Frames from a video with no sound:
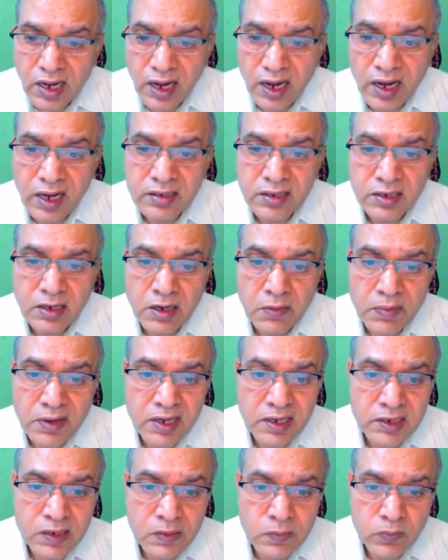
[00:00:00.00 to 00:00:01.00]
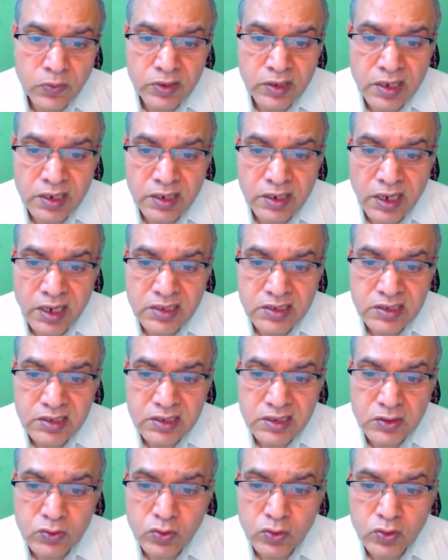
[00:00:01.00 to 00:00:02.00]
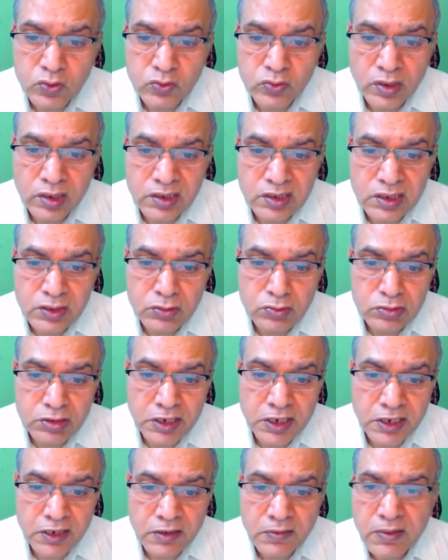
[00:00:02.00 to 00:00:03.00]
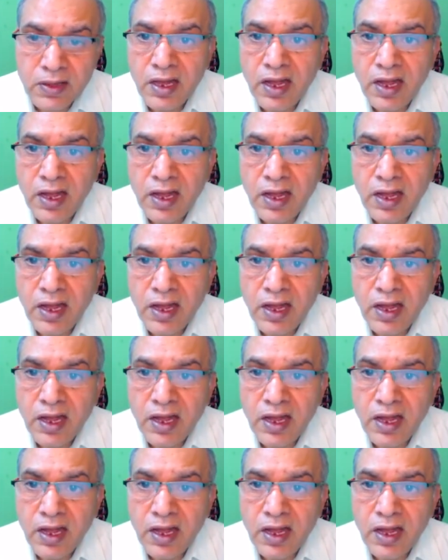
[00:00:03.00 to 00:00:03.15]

and the remaining component as Q2 and Q3,